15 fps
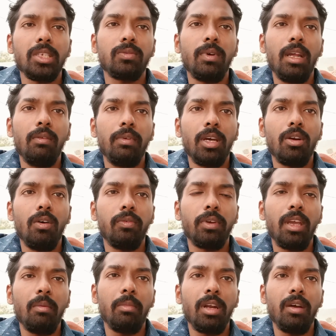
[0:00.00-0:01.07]
Trainers, while we are
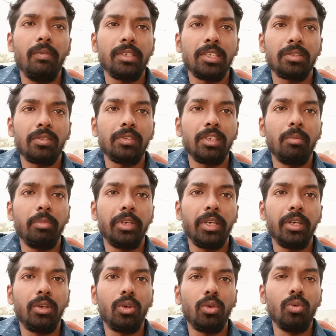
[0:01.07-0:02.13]
off camera, we successfully
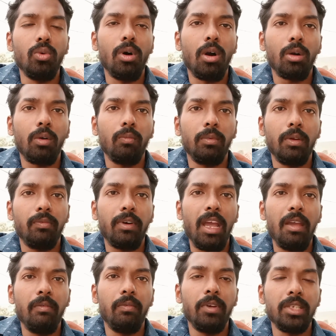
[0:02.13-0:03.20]
completed 2 out of the
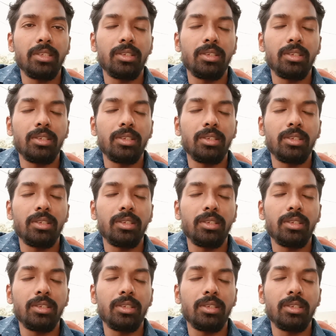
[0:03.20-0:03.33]
5